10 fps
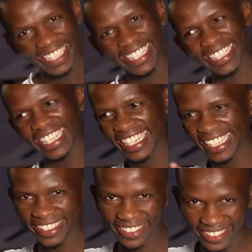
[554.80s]
the
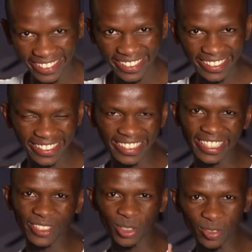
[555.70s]
aerial
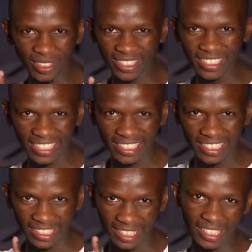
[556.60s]
is one of the things that
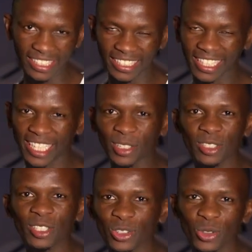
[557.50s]
they take, and I'll
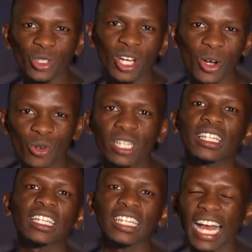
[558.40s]
just show you
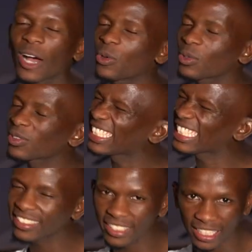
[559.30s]
how
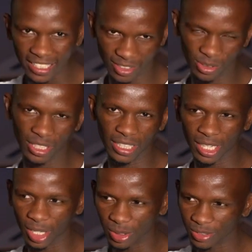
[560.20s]
easy it is to take
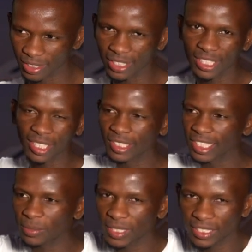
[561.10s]
it out.
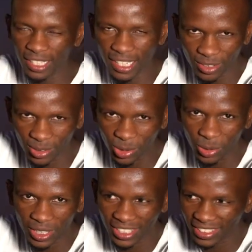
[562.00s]
Just basically
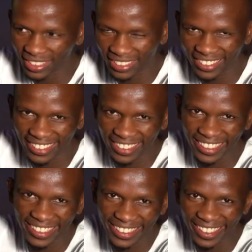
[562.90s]
unscrew it.
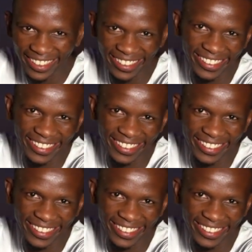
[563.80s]
There.